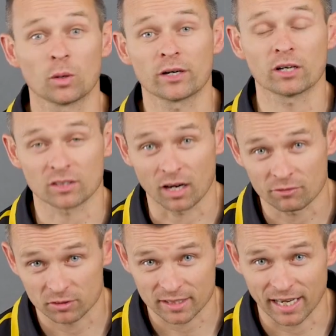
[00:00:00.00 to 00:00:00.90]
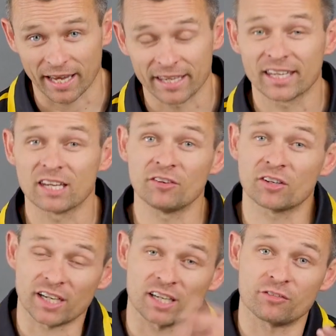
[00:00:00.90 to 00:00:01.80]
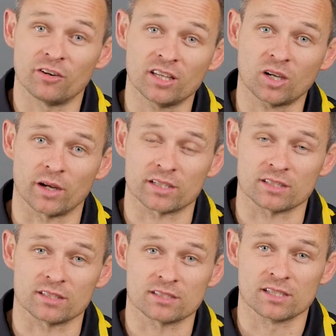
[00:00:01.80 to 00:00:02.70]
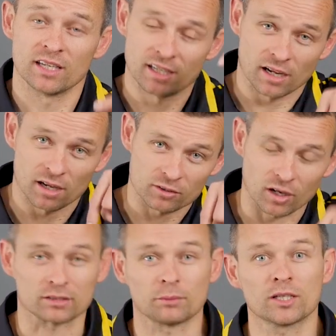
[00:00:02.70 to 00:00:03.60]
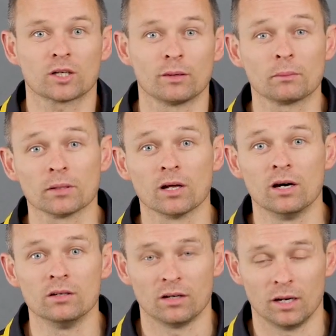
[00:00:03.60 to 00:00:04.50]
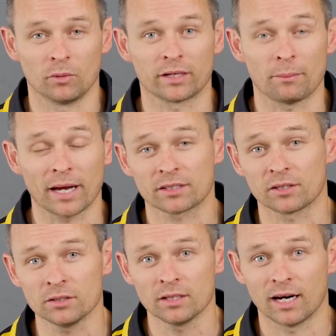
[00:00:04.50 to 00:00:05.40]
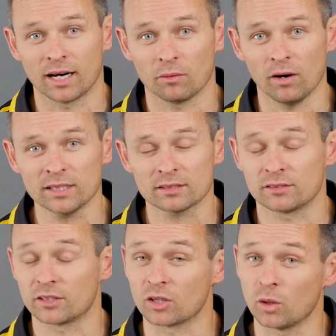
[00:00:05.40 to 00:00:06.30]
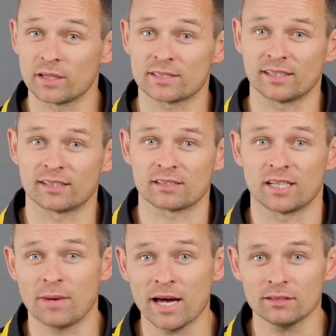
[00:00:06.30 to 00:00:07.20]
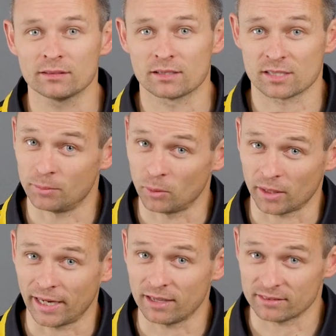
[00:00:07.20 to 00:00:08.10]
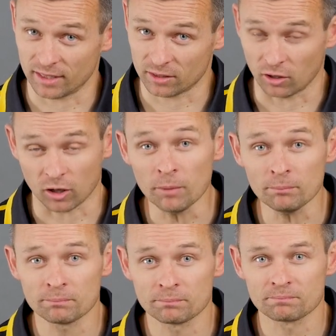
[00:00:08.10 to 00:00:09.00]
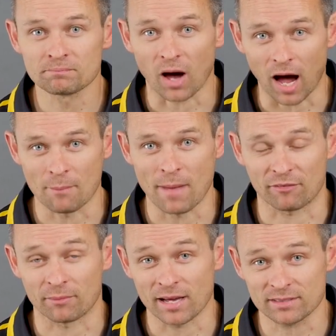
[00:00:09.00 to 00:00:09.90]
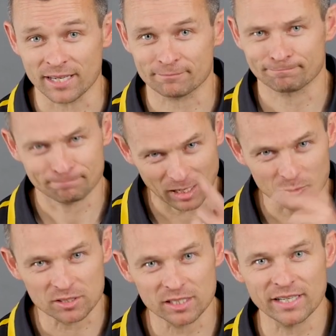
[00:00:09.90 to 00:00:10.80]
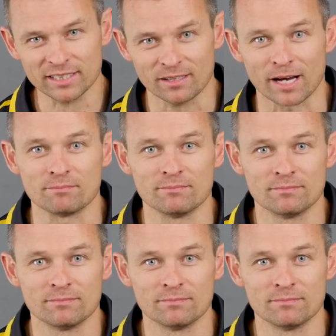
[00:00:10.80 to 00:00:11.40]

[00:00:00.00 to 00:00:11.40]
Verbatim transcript: we've got time for today. If you've got any further questions, type them in the comment below and we'll get back to you. Otherwise, you can always send us an email, support at haltech.com. I'm Matt from Haltech, and we'll see you next time.